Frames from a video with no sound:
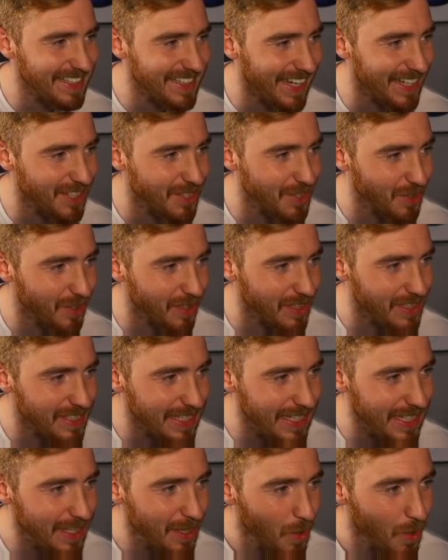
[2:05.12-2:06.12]
As you can
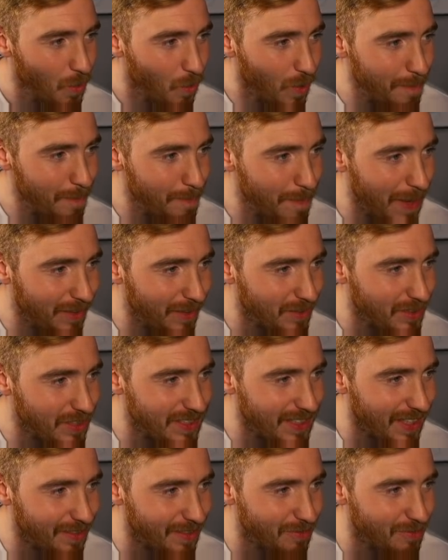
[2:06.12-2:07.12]
see, we bounced
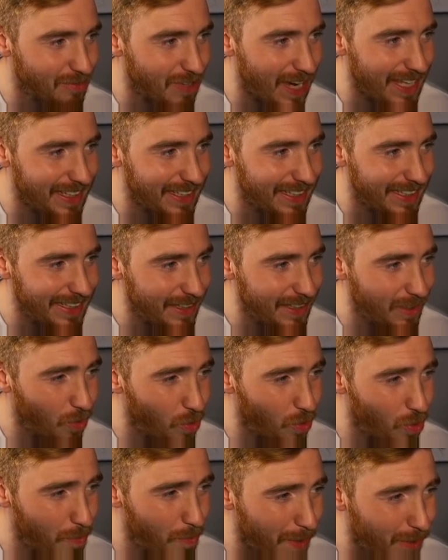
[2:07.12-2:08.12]
directly
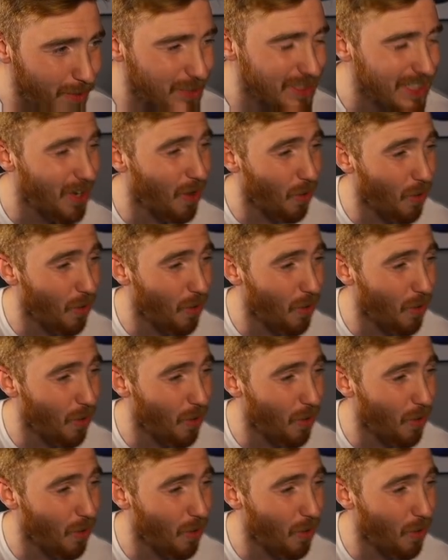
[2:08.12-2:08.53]
almost